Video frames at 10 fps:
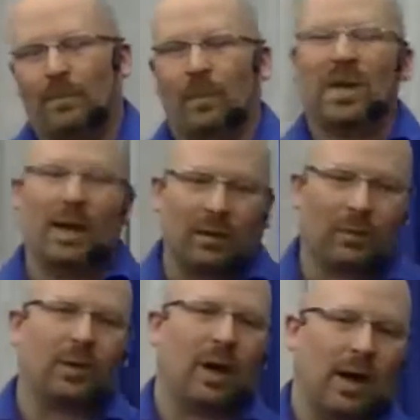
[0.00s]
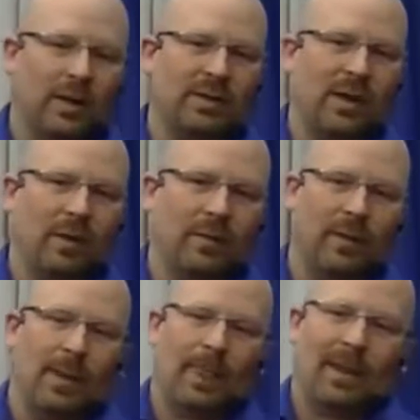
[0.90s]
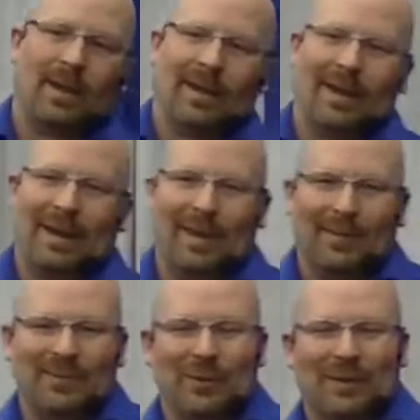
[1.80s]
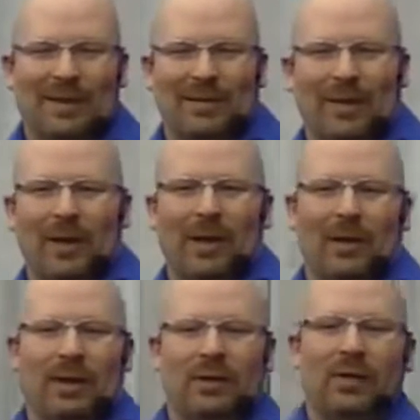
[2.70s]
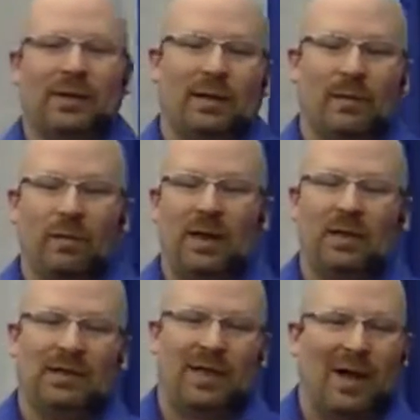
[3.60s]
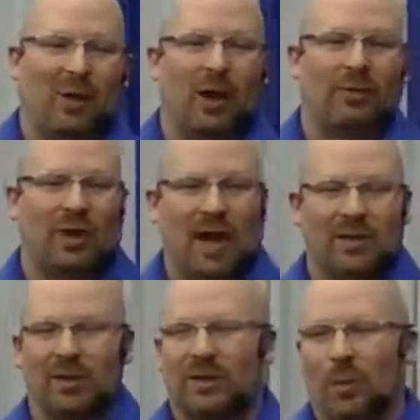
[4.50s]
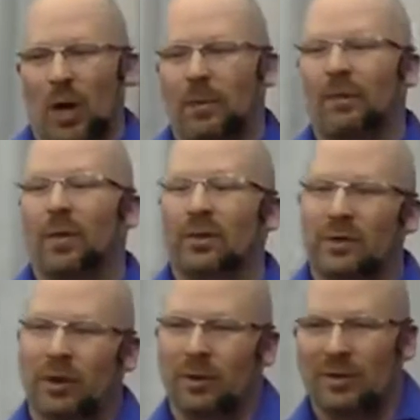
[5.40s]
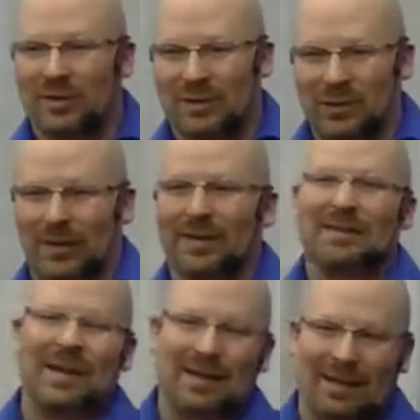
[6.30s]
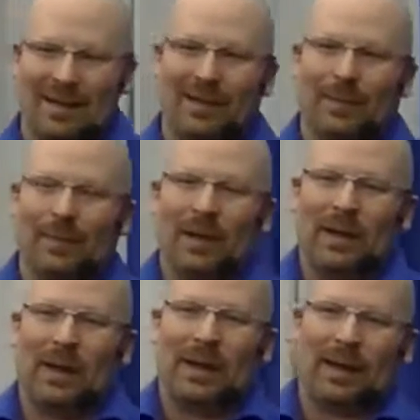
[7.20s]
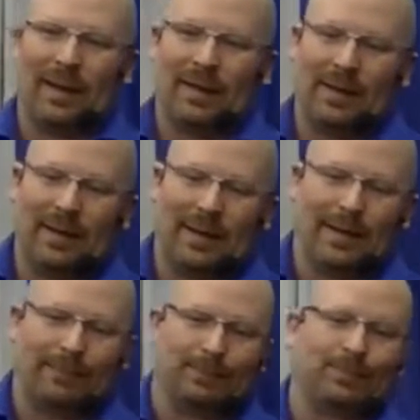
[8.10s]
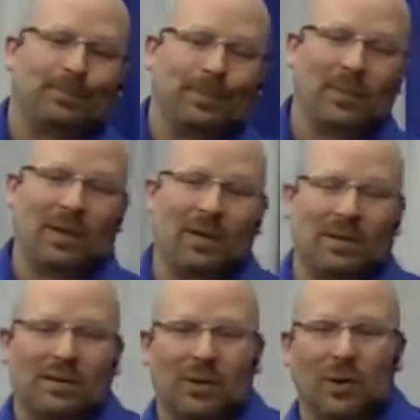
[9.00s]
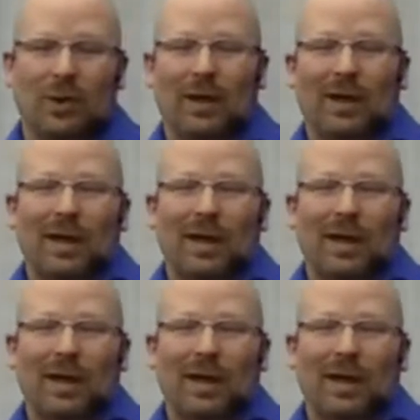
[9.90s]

connect with their higher self. So it's very interesting for me to see how law of attraction has brought me full circle to doing this technique. And so